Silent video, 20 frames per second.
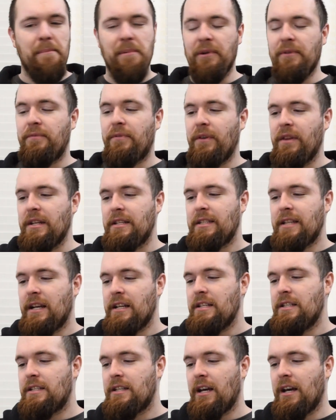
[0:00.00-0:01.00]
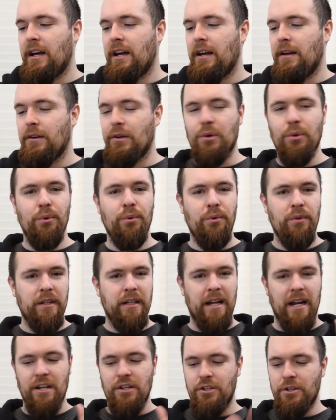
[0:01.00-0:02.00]
build for this that is uh, cool and
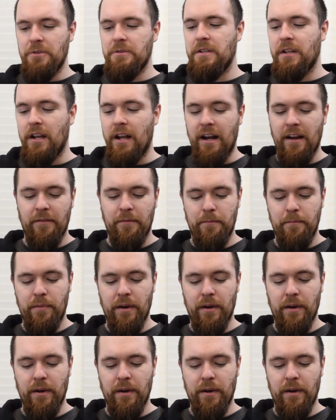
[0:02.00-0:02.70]
kind of shows it off.